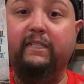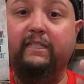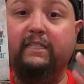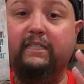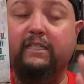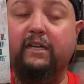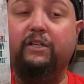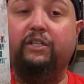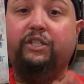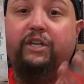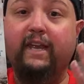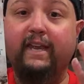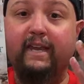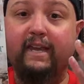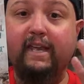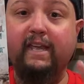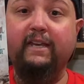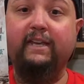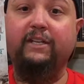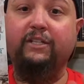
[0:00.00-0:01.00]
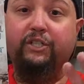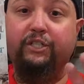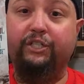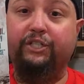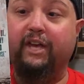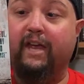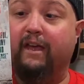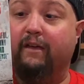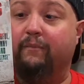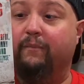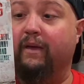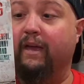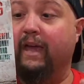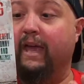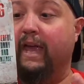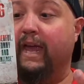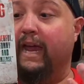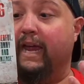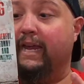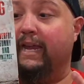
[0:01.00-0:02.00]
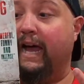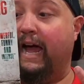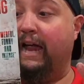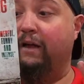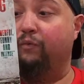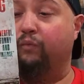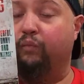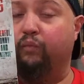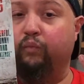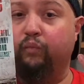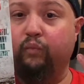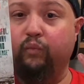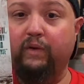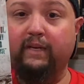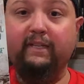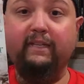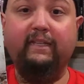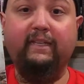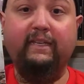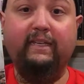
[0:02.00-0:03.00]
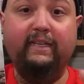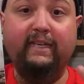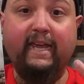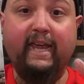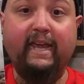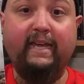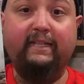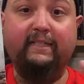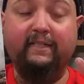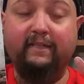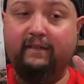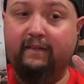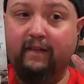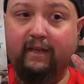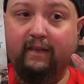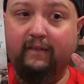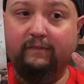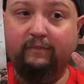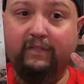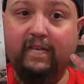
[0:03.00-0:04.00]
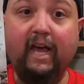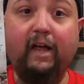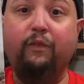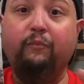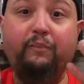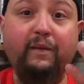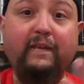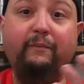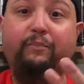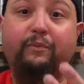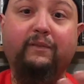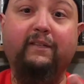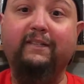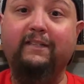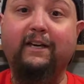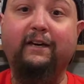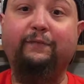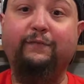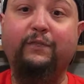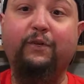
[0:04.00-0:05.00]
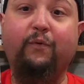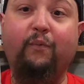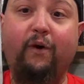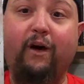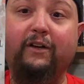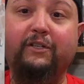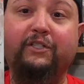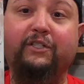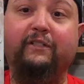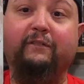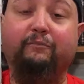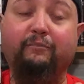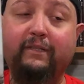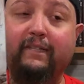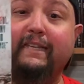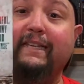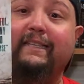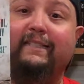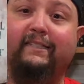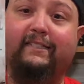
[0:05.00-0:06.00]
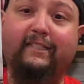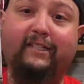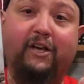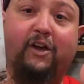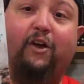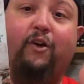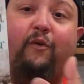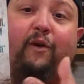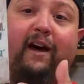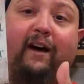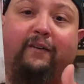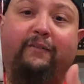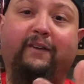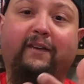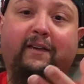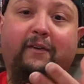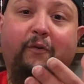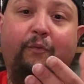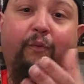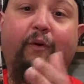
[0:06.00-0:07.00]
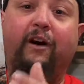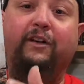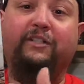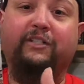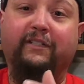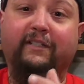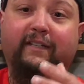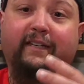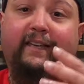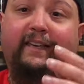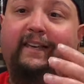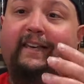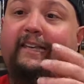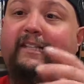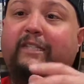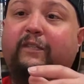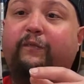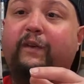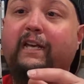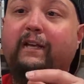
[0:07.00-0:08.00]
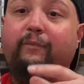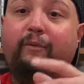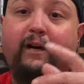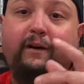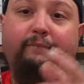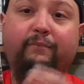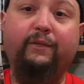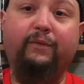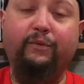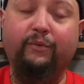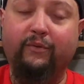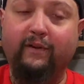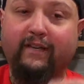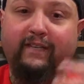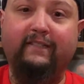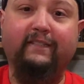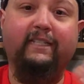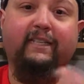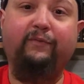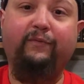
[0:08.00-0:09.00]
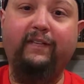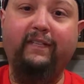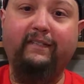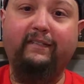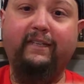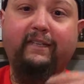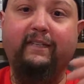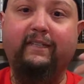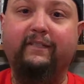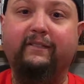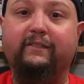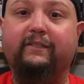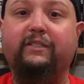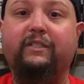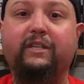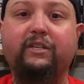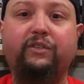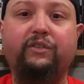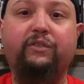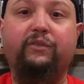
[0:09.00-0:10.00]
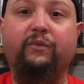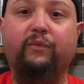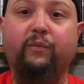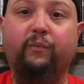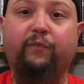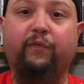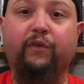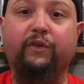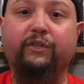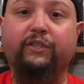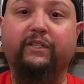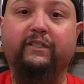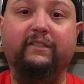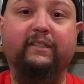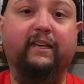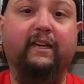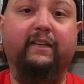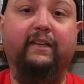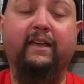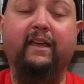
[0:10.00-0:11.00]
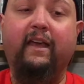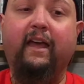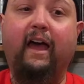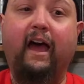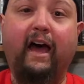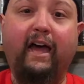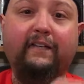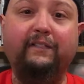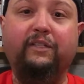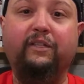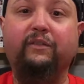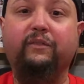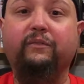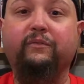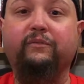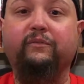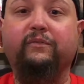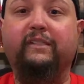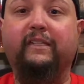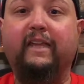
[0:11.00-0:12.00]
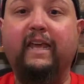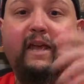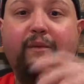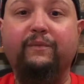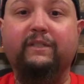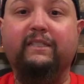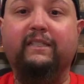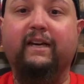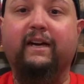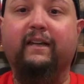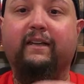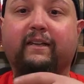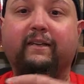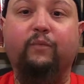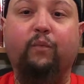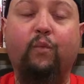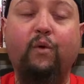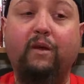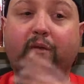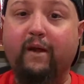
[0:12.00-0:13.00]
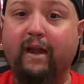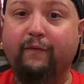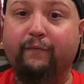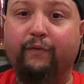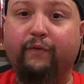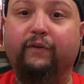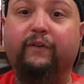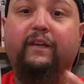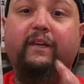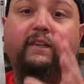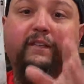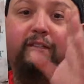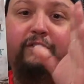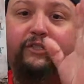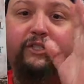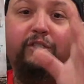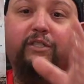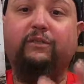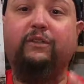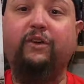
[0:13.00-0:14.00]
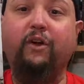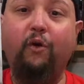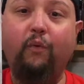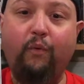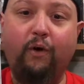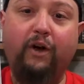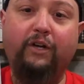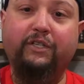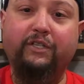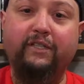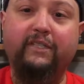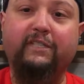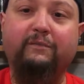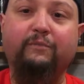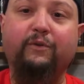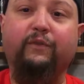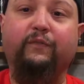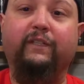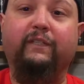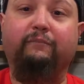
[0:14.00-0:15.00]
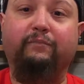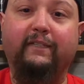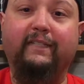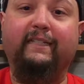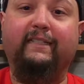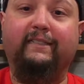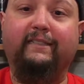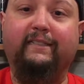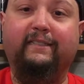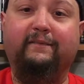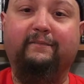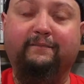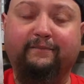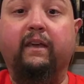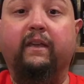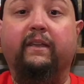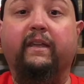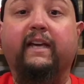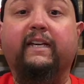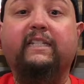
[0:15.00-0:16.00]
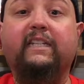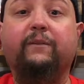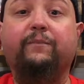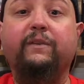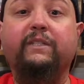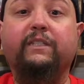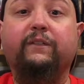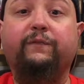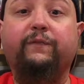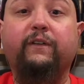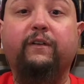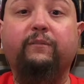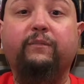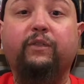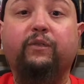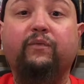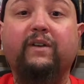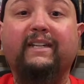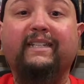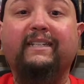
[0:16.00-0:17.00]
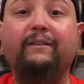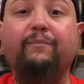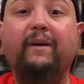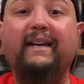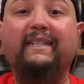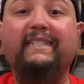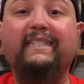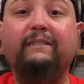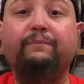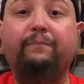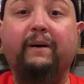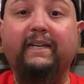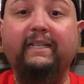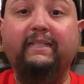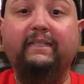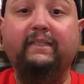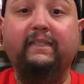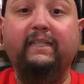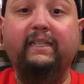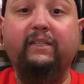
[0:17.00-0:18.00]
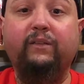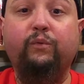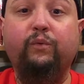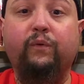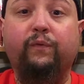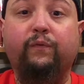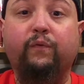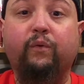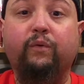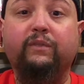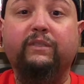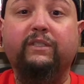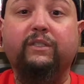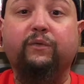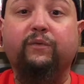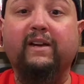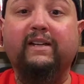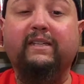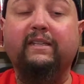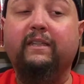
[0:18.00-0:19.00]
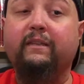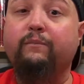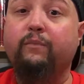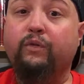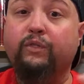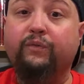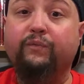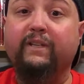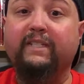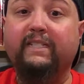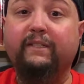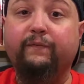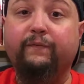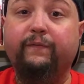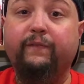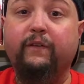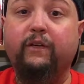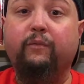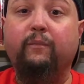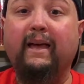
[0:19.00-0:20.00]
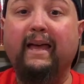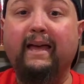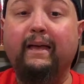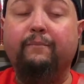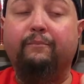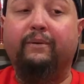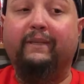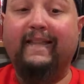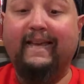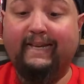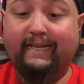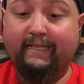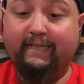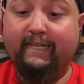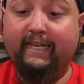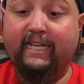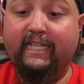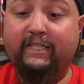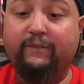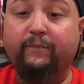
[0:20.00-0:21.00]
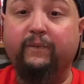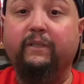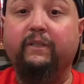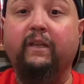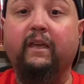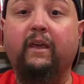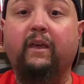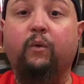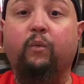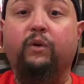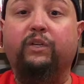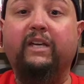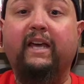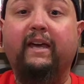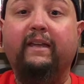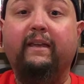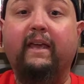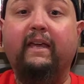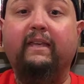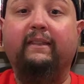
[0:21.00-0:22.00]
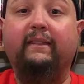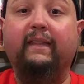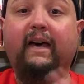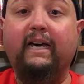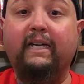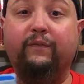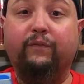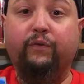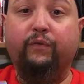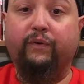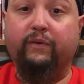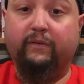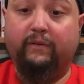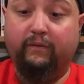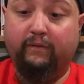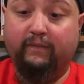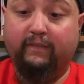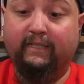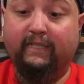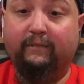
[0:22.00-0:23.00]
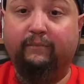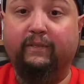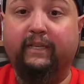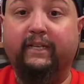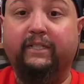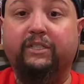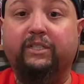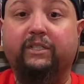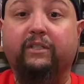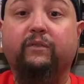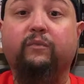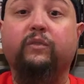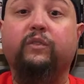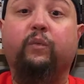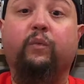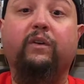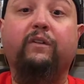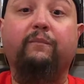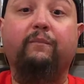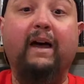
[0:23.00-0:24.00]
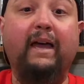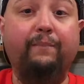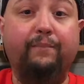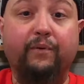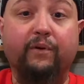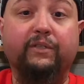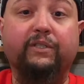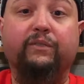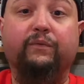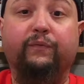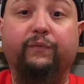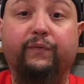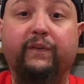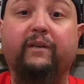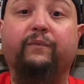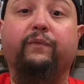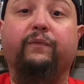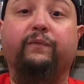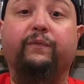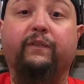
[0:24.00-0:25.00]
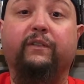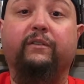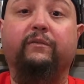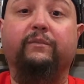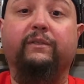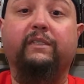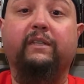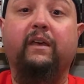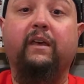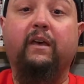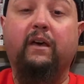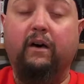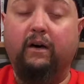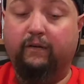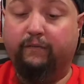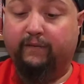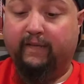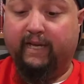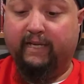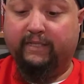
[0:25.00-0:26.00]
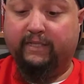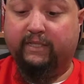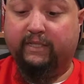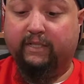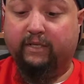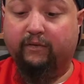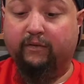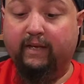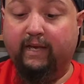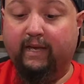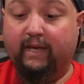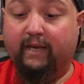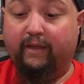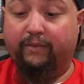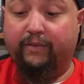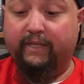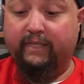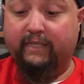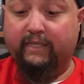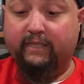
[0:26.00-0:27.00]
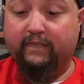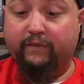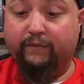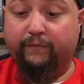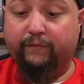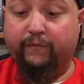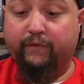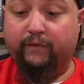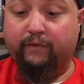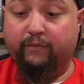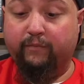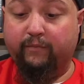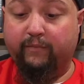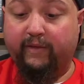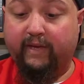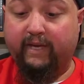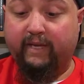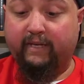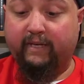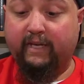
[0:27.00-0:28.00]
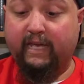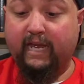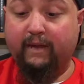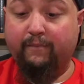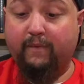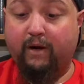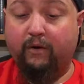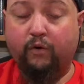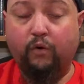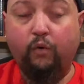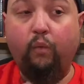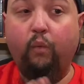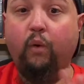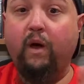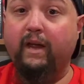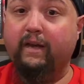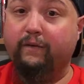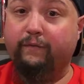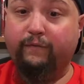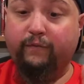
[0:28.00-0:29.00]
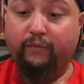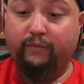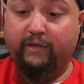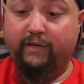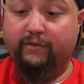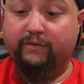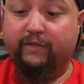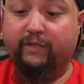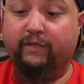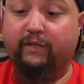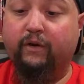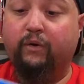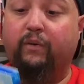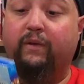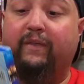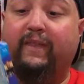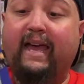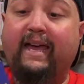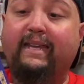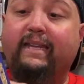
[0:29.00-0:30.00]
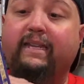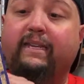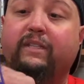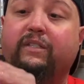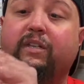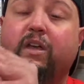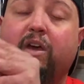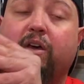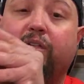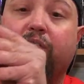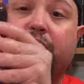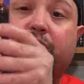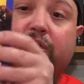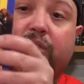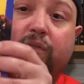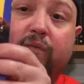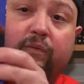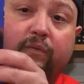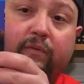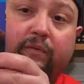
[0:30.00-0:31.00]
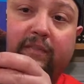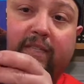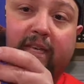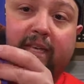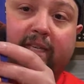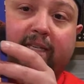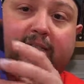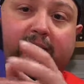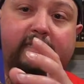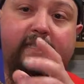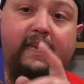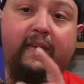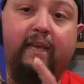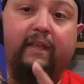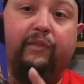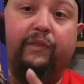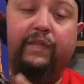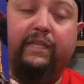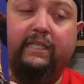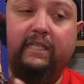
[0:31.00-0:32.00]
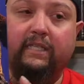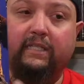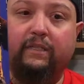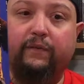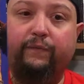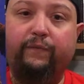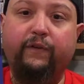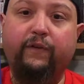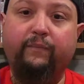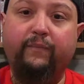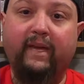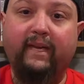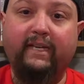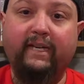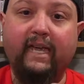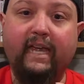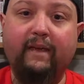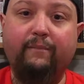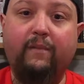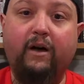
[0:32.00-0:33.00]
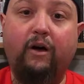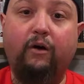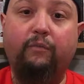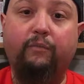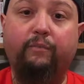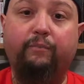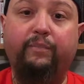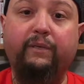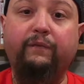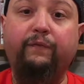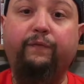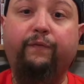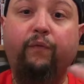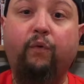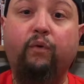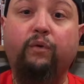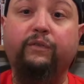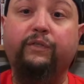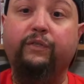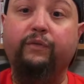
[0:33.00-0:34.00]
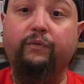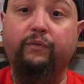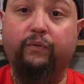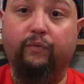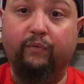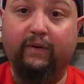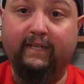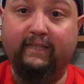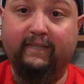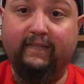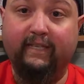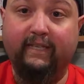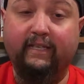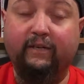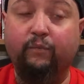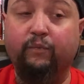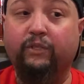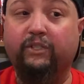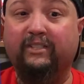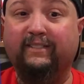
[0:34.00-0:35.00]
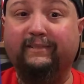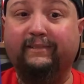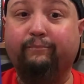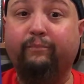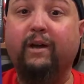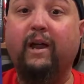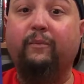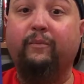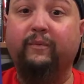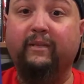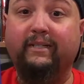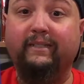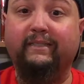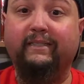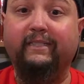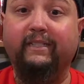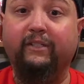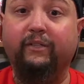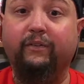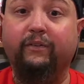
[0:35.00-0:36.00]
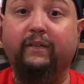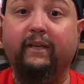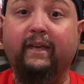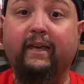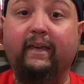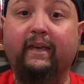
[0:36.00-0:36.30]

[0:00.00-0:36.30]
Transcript: is such a hidden gem, and I really can't tell people enough to watch it. Please, go out, watch it. It's available on Blu-ray, DVD, digital versions on iTunes and Amazon and wherever. Just go watch this movie, please. Next up is a film directed by Spike Lee, who of course directed the most recent film, Black Klansman, which had a lot of critical acclaim last year and was one of my personal favorite films of last year. And this is a film that came out quite a few years ago, and that is School Days. This is the film that came out before Do the Right Thing, which is probably considered